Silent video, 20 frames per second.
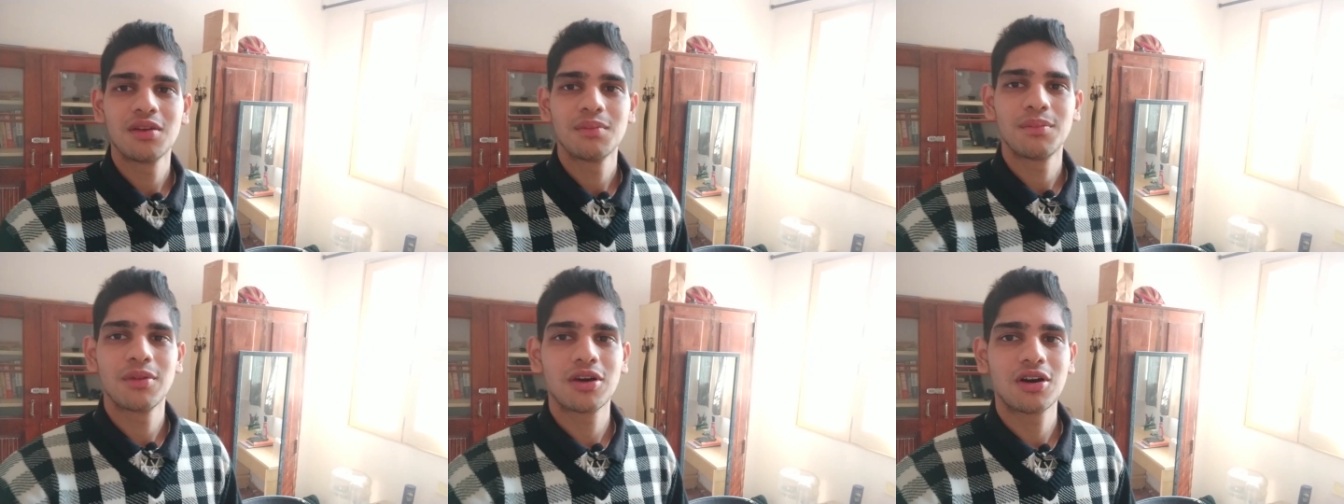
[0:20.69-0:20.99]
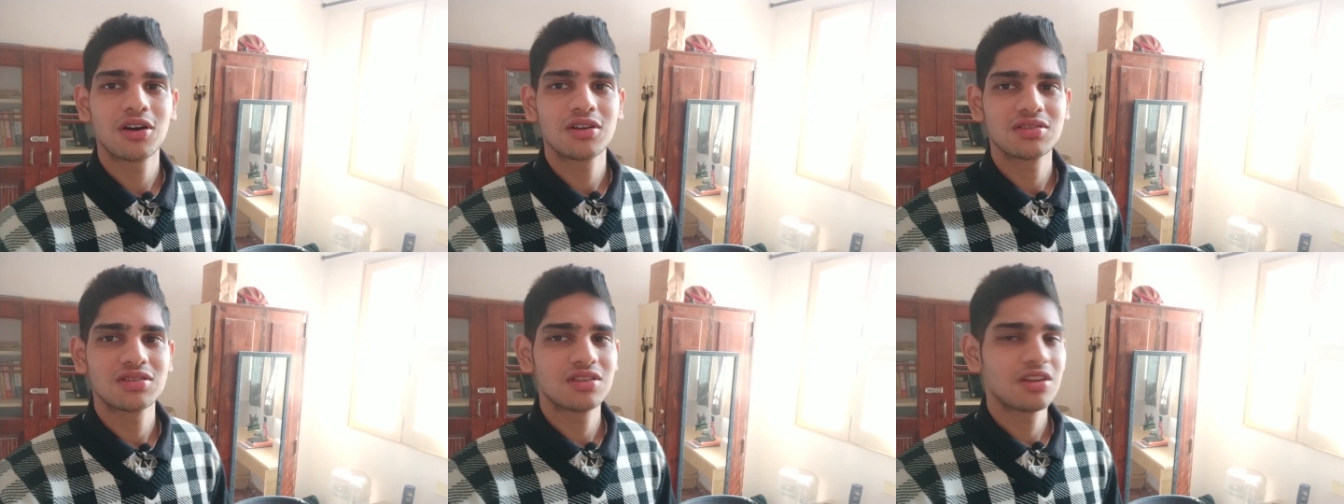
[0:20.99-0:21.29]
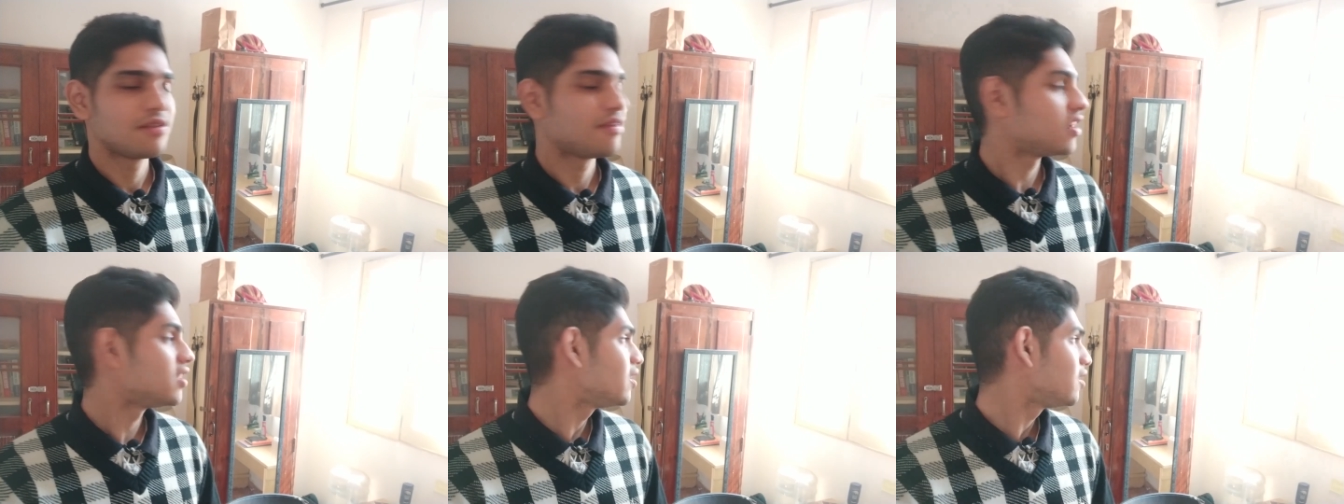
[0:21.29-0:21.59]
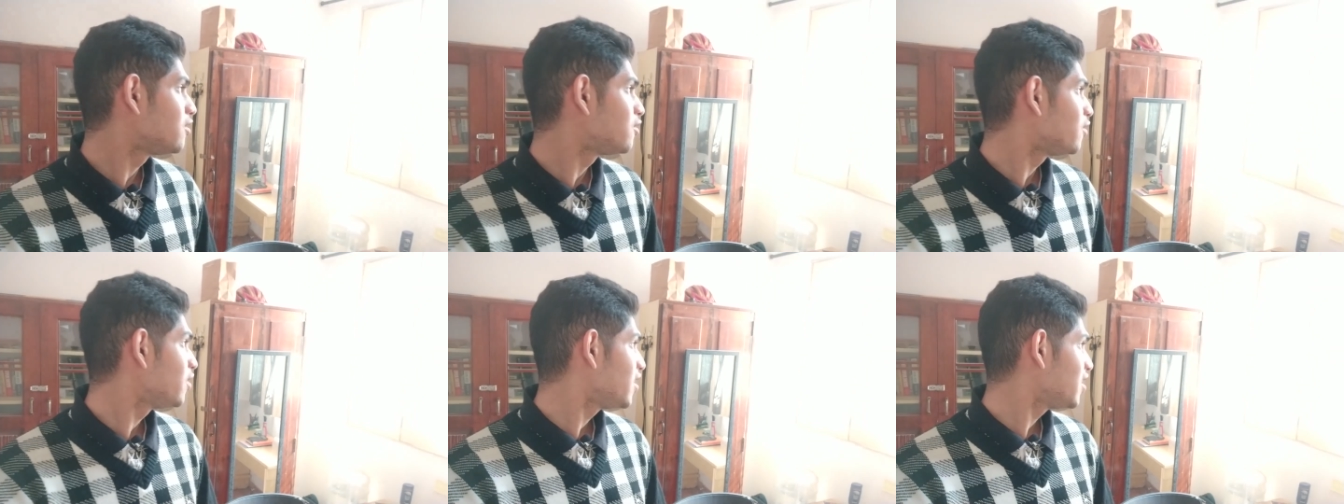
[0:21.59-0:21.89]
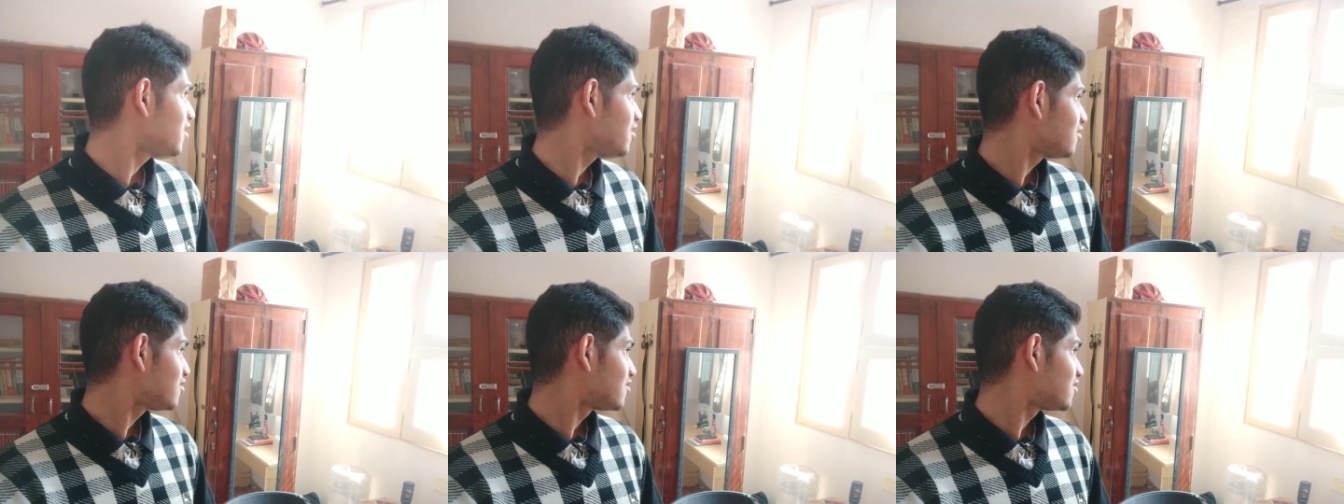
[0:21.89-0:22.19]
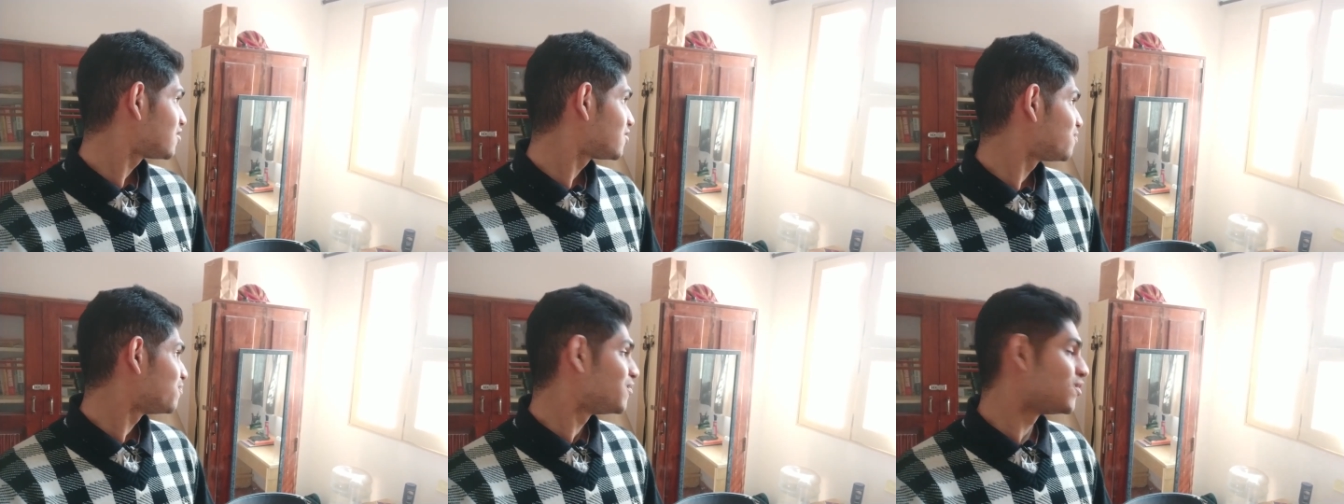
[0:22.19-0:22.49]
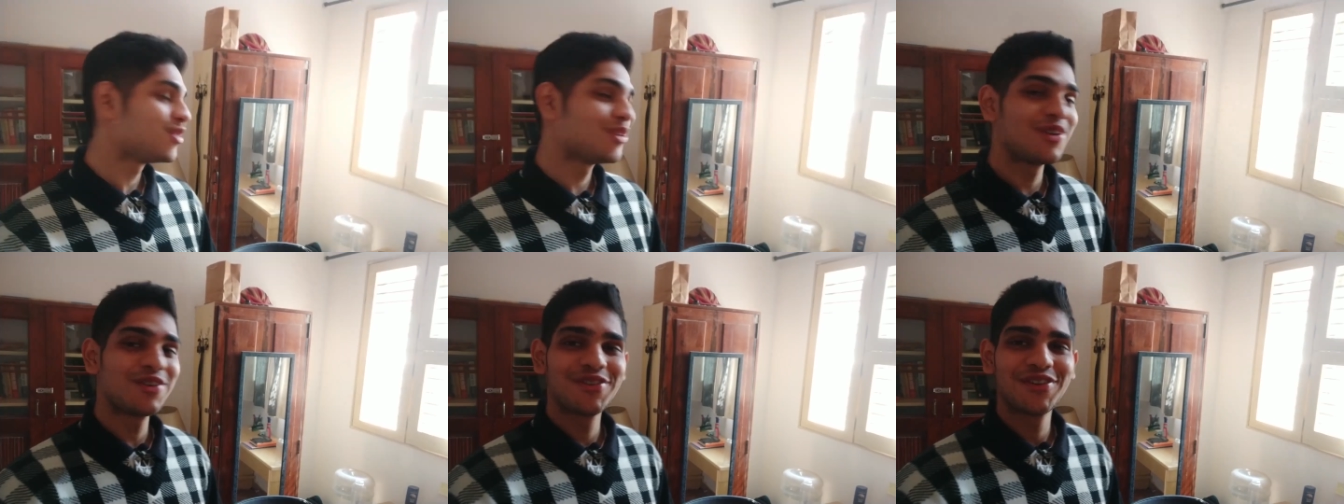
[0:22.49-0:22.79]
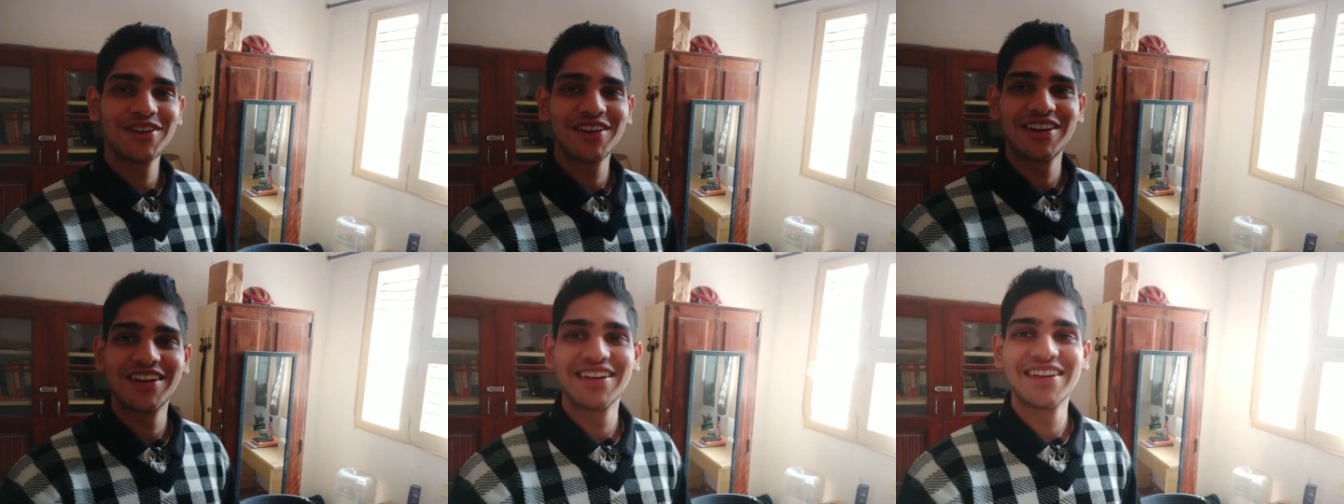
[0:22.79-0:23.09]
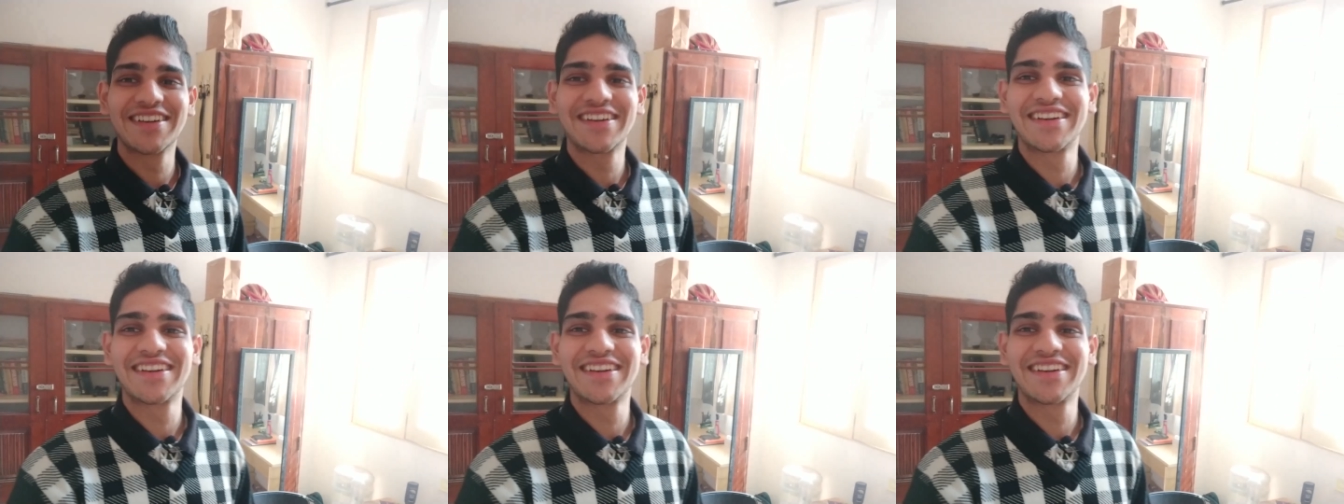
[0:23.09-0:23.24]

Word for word: because the weather today is beautiful.